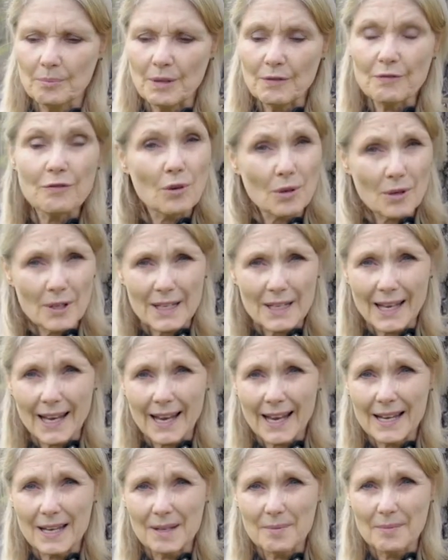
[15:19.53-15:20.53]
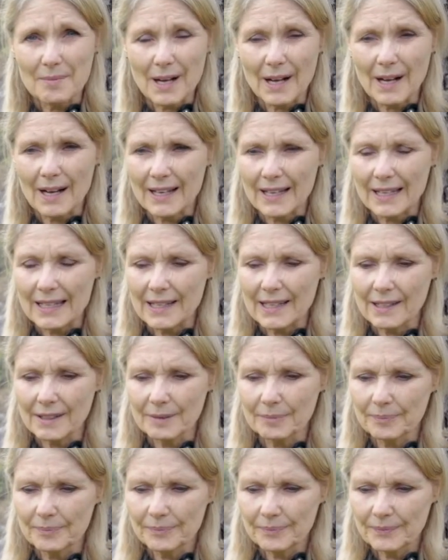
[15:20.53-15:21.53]
Before he came, I
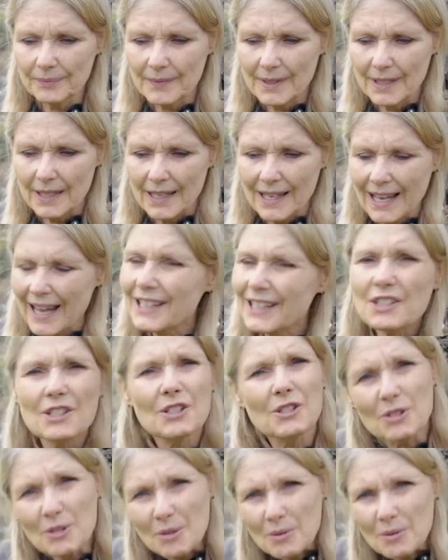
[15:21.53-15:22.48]
just